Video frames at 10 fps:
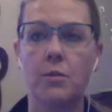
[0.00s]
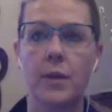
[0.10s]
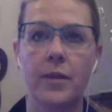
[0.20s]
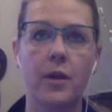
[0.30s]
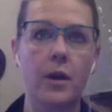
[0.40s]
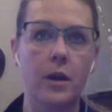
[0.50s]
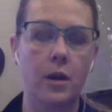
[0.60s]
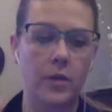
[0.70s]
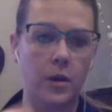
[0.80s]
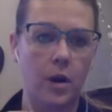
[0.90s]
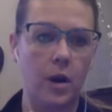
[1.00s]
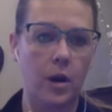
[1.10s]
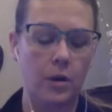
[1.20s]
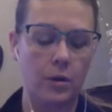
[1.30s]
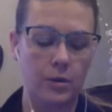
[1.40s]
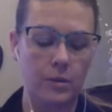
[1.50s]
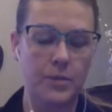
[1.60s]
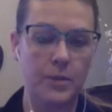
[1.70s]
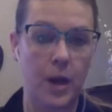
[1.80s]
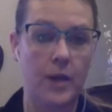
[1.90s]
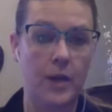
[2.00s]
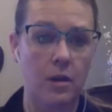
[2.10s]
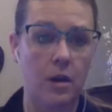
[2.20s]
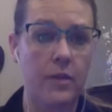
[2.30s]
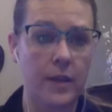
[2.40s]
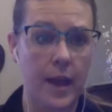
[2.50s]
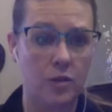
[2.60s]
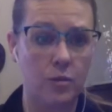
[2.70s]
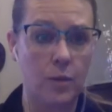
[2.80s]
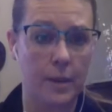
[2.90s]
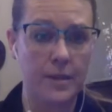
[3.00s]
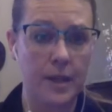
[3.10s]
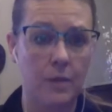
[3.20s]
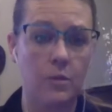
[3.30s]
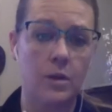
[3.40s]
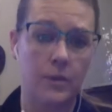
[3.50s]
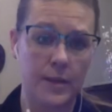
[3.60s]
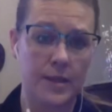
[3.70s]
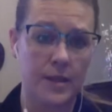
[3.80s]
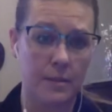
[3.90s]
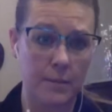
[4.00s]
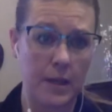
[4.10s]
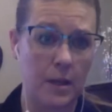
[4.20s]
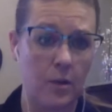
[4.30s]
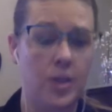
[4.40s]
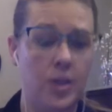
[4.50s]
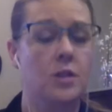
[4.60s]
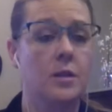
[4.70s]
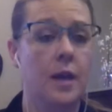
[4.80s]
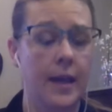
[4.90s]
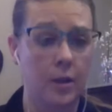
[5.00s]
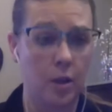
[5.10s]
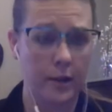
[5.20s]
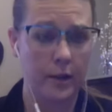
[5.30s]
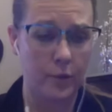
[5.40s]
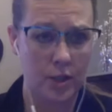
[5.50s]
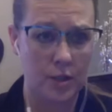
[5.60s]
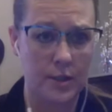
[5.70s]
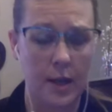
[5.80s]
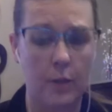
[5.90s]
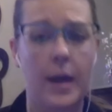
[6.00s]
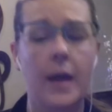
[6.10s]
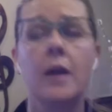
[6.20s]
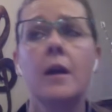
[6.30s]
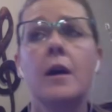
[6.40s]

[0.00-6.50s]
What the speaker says: But there are spots on the actual website where you can submit a question. I get a lot of questions that way.